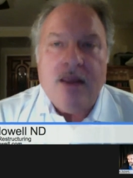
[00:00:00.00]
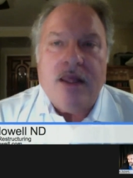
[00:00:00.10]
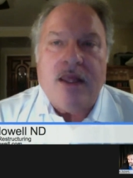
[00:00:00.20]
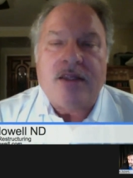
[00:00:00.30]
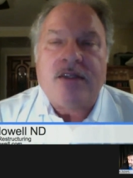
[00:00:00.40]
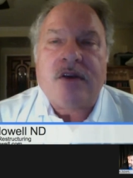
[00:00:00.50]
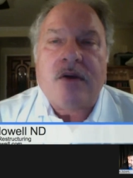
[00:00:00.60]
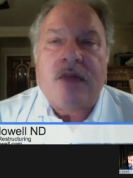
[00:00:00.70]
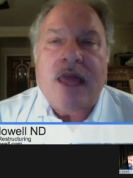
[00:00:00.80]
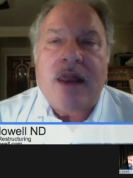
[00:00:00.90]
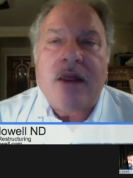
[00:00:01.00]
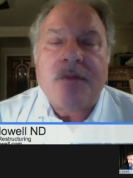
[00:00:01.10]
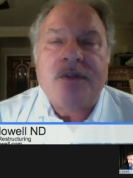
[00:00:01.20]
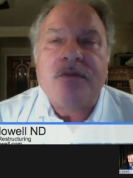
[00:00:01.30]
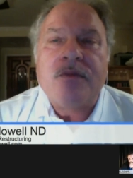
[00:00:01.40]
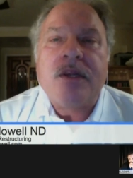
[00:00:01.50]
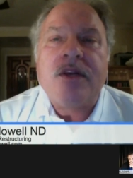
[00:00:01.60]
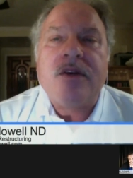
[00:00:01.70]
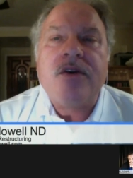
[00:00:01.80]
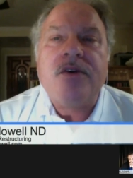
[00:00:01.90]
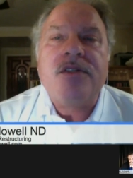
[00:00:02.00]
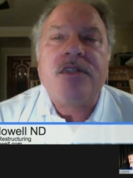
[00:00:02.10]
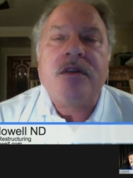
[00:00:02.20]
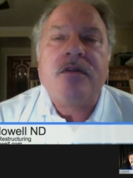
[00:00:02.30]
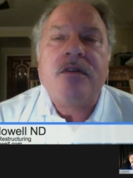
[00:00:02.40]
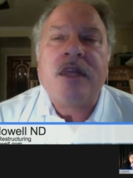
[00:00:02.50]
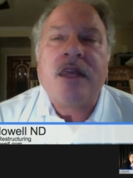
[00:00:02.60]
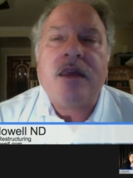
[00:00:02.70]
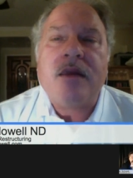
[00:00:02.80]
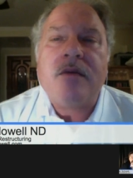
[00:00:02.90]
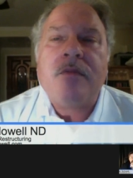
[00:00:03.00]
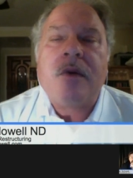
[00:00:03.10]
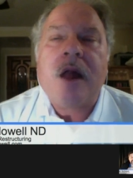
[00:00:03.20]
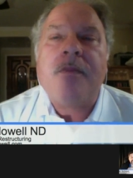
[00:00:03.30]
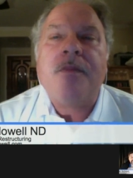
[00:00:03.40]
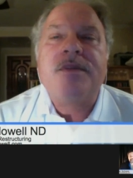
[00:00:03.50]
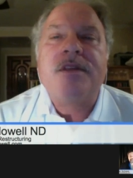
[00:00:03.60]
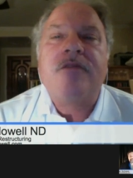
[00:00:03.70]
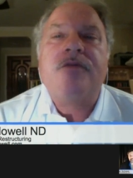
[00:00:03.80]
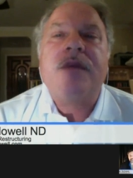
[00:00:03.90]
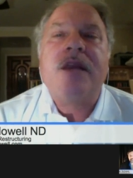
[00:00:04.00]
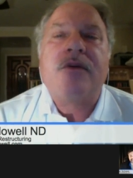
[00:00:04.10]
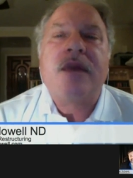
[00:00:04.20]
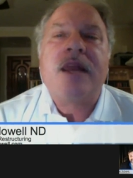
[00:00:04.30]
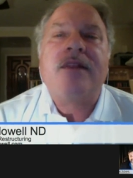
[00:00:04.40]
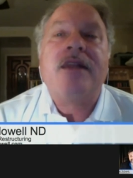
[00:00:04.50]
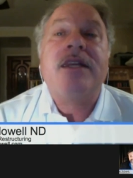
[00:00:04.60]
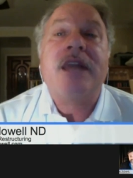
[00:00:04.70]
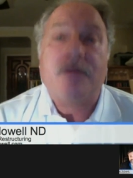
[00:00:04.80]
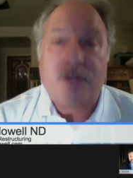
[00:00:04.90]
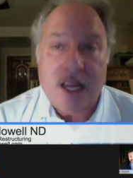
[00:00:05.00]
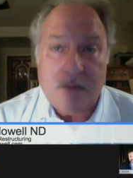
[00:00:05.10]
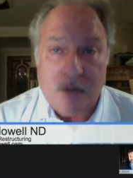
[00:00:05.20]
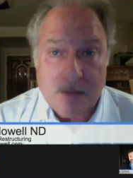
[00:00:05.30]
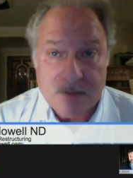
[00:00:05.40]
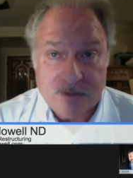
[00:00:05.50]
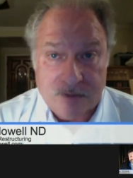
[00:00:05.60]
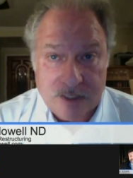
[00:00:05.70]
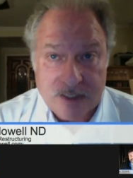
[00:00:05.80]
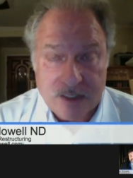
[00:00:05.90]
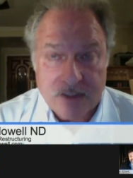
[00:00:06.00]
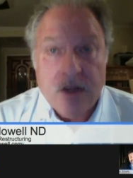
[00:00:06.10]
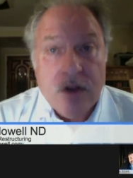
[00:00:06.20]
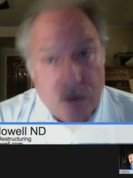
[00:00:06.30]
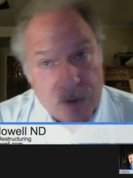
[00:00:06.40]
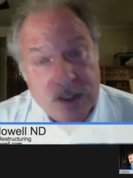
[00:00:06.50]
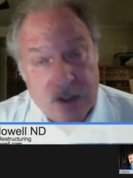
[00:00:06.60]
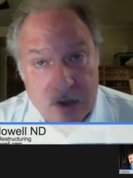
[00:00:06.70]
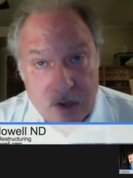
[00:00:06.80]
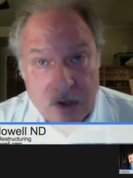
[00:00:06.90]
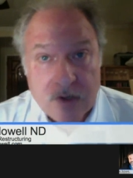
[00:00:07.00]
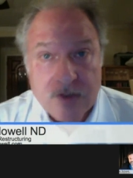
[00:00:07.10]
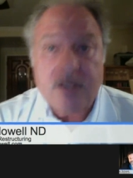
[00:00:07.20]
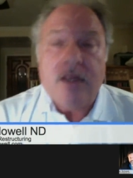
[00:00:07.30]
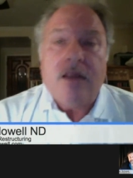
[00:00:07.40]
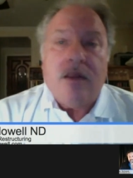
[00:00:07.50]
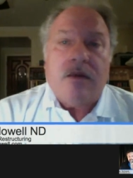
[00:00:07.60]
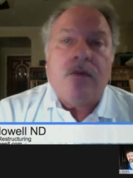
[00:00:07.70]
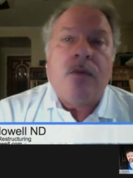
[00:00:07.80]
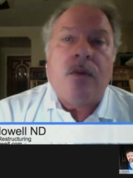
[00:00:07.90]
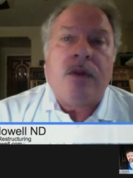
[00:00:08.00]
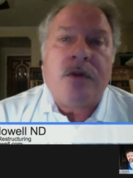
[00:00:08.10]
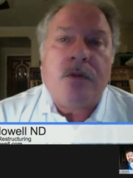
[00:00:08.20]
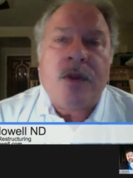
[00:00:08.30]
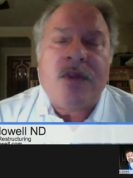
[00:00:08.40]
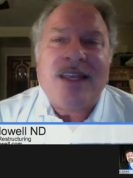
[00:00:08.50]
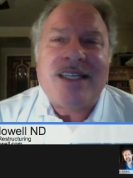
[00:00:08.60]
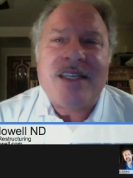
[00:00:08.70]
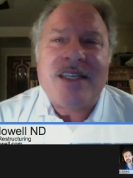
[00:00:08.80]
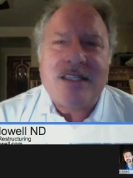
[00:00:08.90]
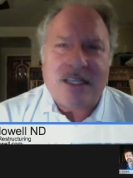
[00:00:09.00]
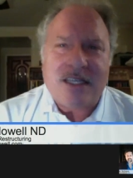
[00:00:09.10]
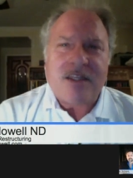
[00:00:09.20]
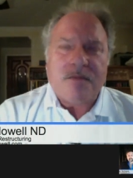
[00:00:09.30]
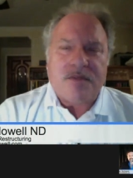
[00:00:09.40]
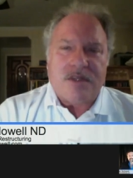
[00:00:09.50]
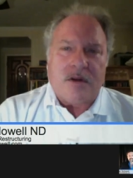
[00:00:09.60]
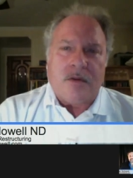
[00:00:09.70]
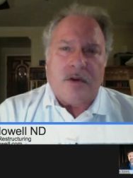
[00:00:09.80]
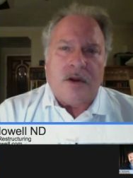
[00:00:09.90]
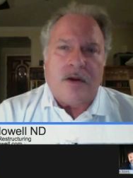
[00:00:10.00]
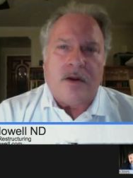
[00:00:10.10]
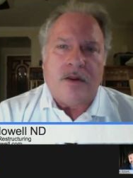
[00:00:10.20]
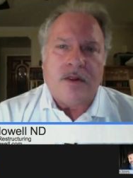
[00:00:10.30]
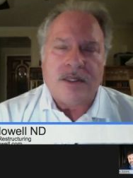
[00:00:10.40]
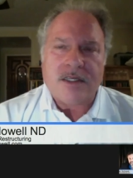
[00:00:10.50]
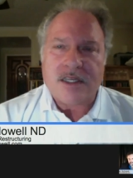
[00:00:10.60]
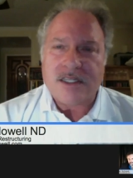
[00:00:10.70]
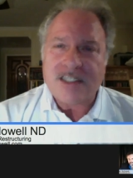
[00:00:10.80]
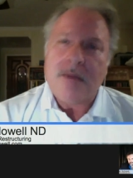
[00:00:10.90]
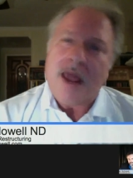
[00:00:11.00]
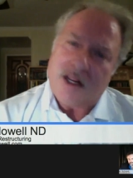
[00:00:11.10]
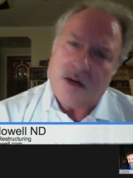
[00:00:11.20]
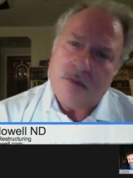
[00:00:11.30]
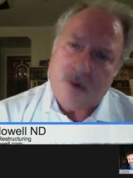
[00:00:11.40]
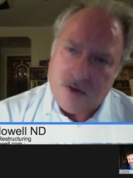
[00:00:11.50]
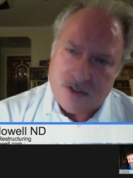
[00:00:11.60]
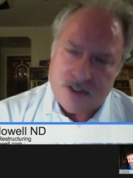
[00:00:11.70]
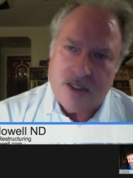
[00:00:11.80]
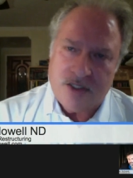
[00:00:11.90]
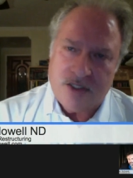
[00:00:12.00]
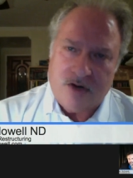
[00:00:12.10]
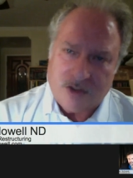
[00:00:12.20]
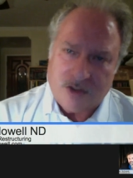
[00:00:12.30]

And so that helps reduce the, the problems of recreating the T M J problems, for instance. With the nose, w with this systems, uh, this is a systematic approach to these structural